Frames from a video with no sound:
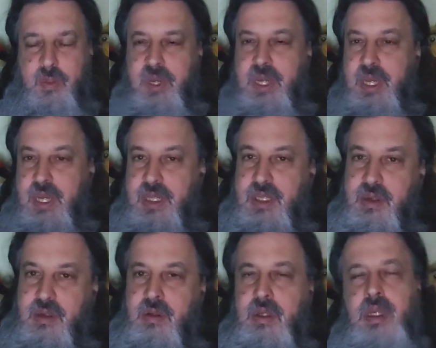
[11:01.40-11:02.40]
to bring
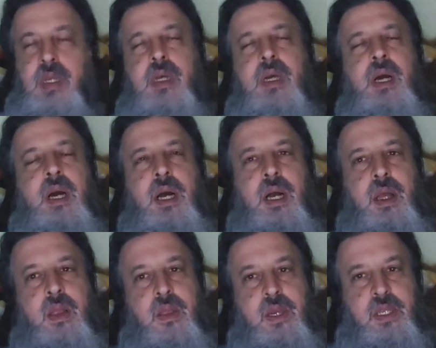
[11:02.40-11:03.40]
into
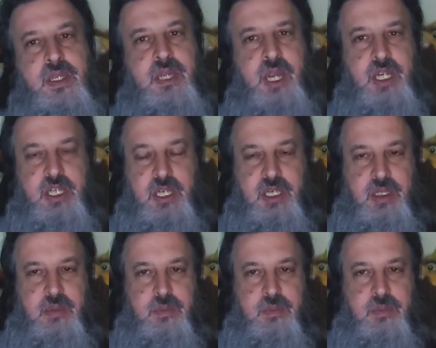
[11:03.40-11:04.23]
the discussion.